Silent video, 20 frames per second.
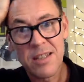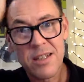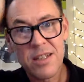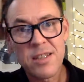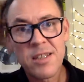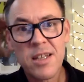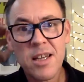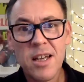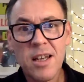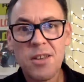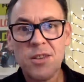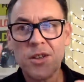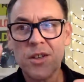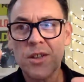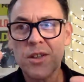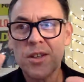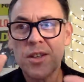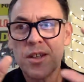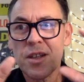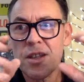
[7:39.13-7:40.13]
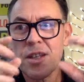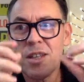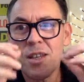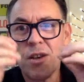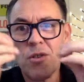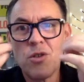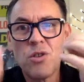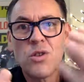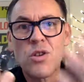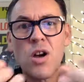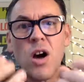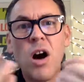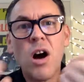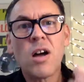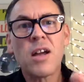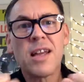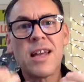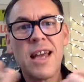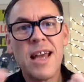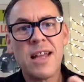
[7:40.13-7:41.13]
That you
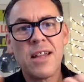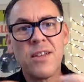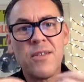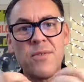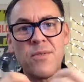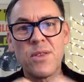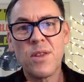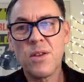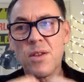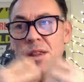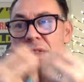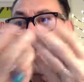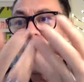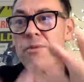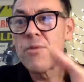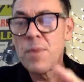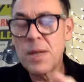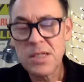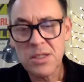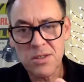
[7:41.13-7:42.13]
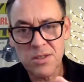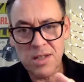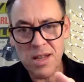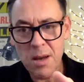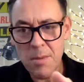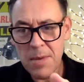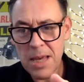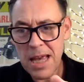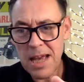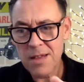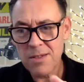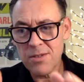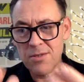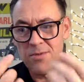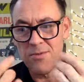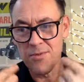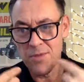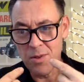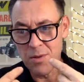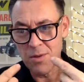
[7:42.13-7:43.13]
can't get, even though the information is coming out
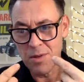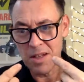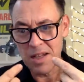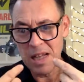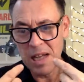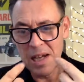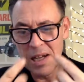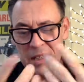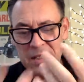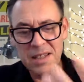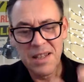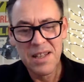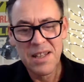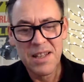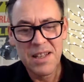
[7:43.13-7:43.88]
of you, the client,